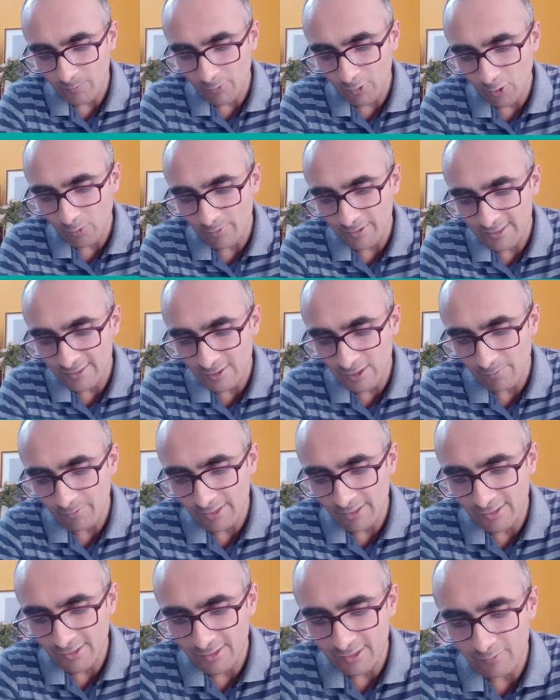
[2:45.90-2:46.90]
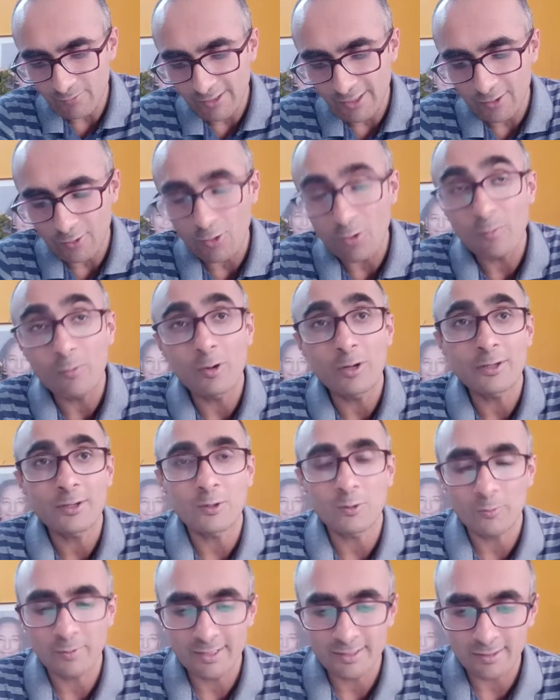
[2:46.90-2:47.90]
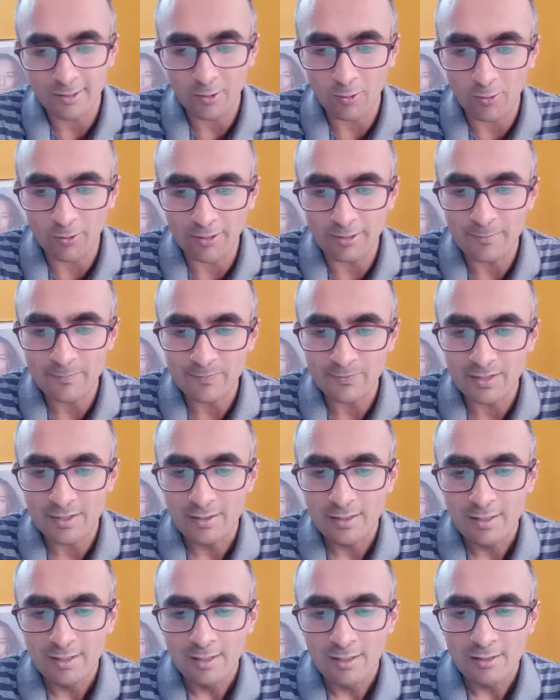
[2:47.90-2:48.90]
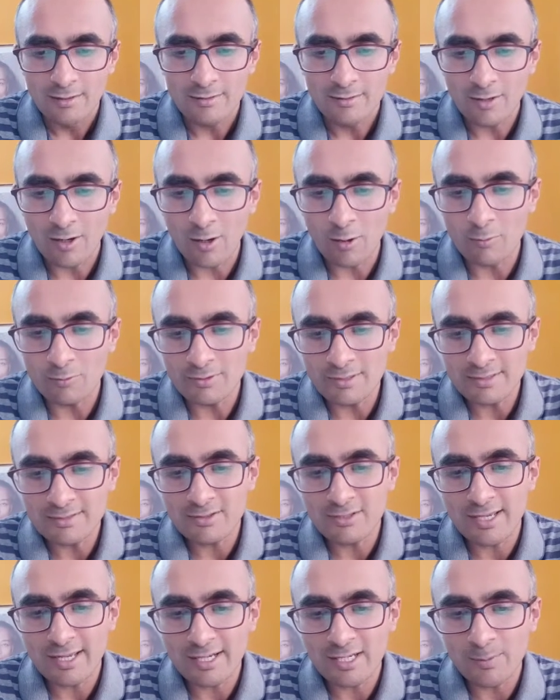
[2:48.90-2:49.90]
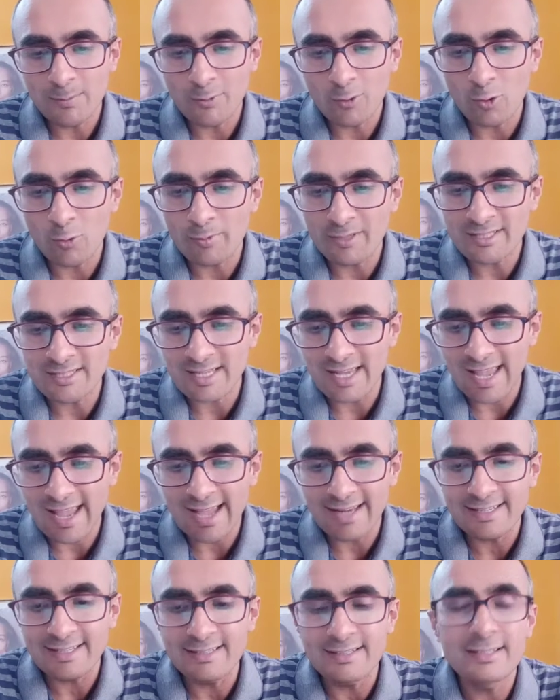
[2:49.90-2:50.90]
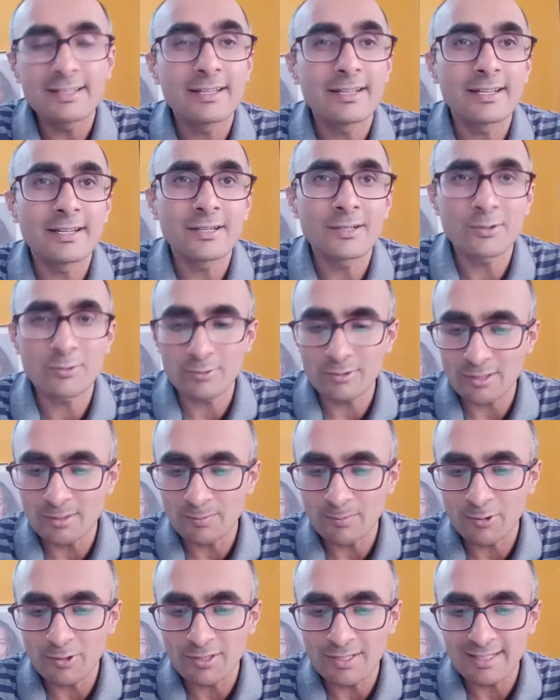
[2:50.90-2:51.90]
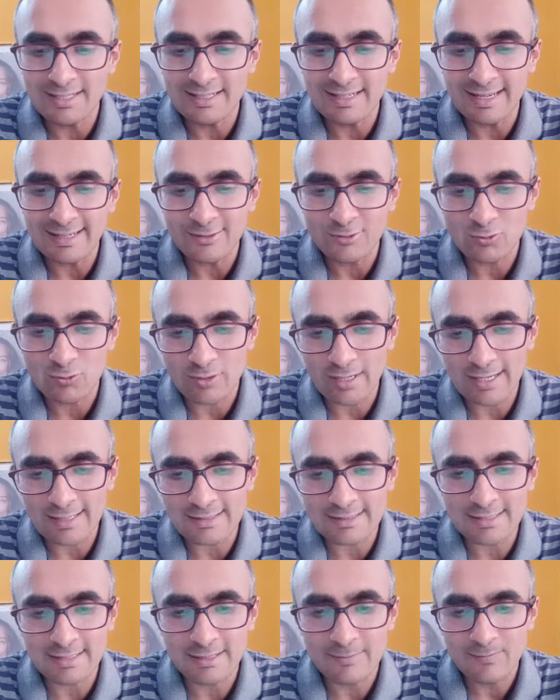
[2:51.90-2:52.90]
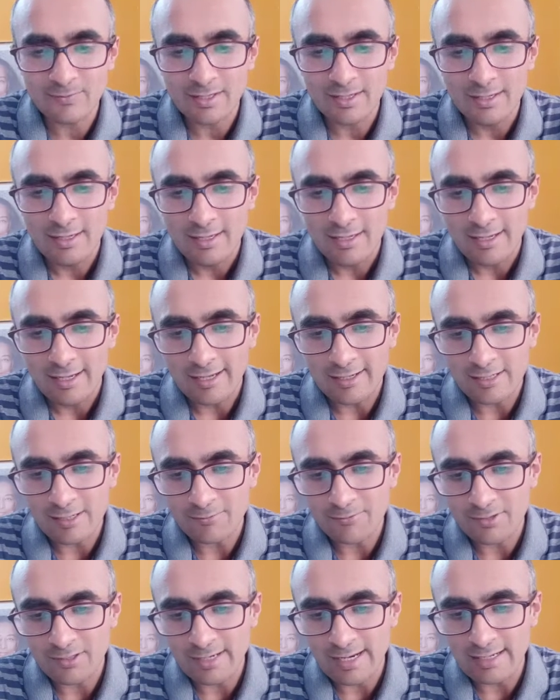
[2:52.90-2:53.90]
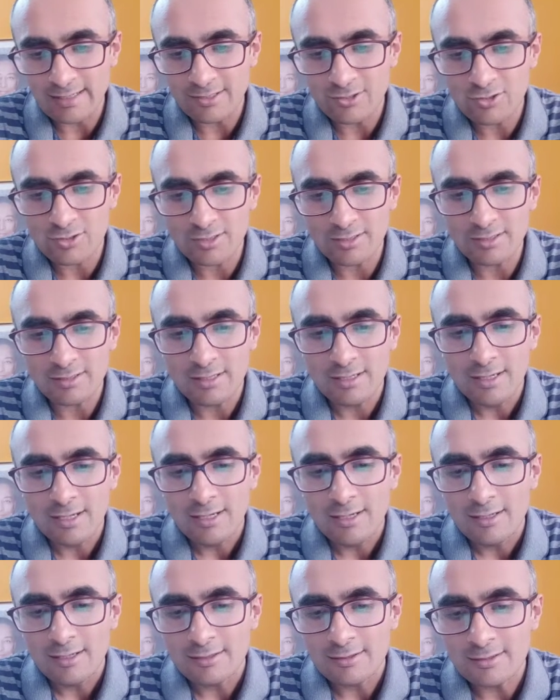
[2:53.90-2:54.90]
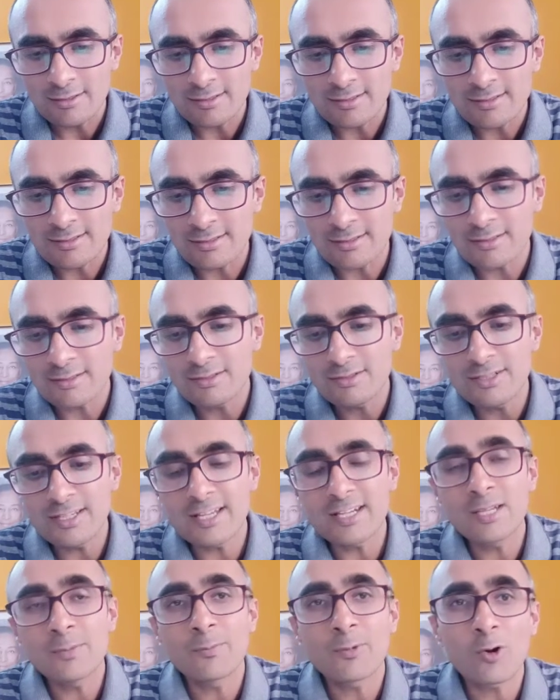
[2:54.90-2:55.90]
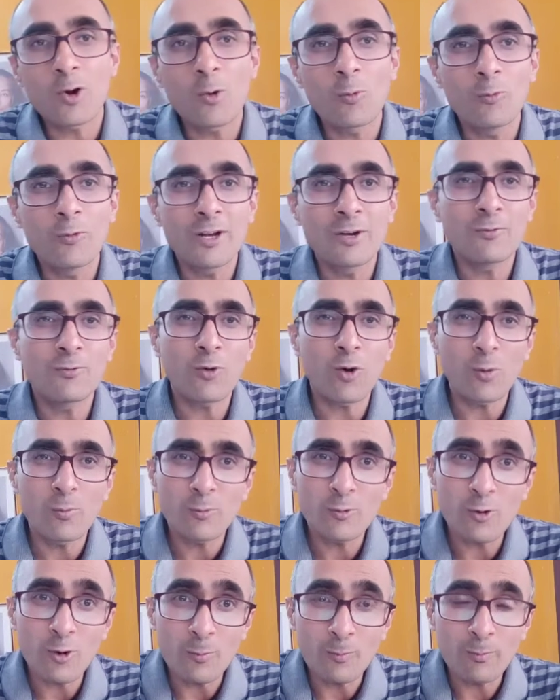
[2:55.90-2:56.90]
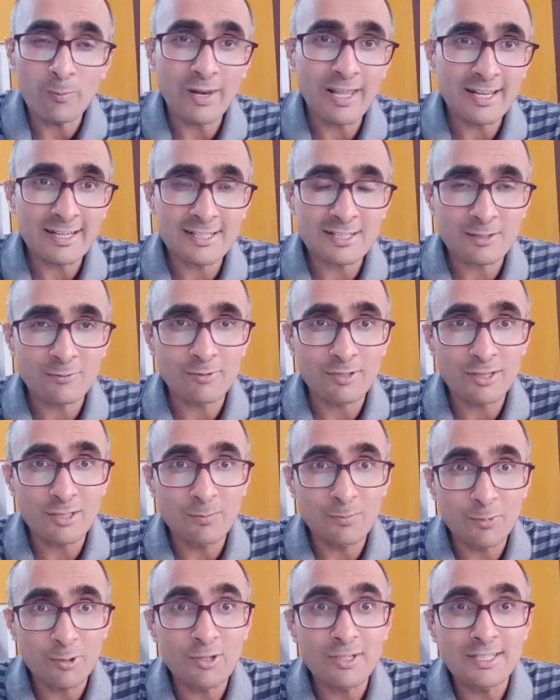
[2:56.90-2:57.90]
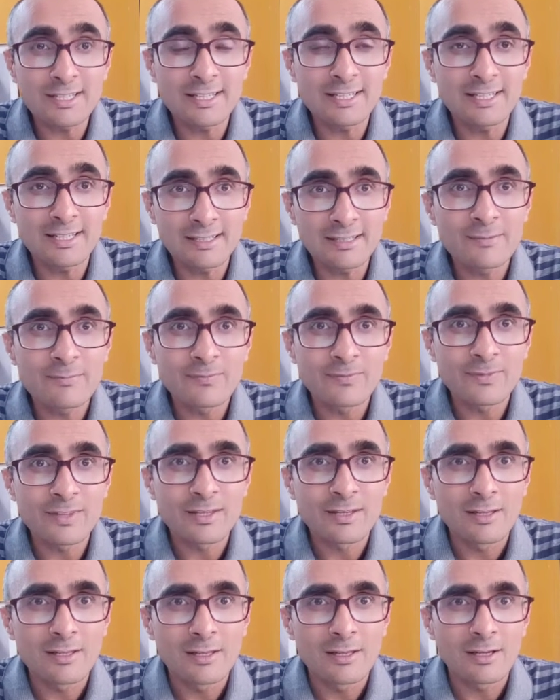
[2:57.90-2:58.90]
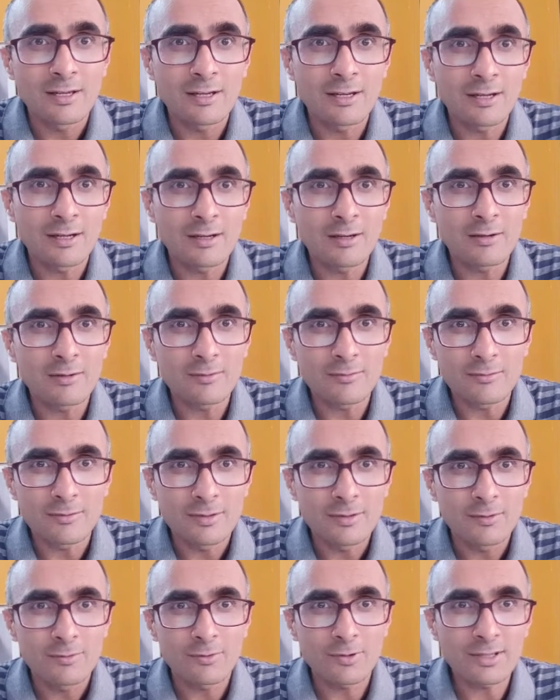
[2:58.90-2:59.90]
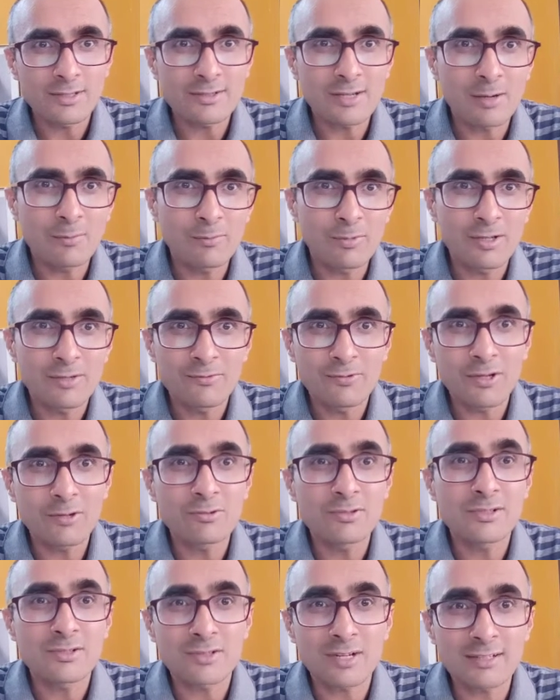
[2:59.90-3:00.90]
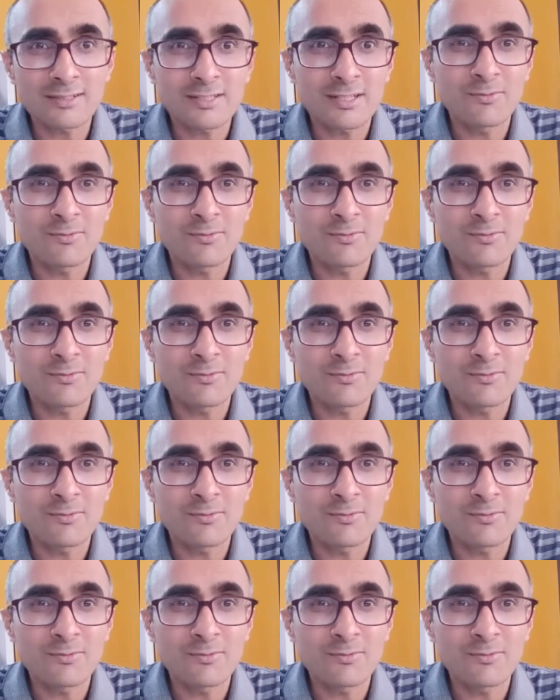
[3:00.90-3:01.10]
is coming here, very low molecular weight alone. Now this DNA probe is added into the protein extract, and after addition, this DNA probe will form complex with the protein. For example, if you are using transcription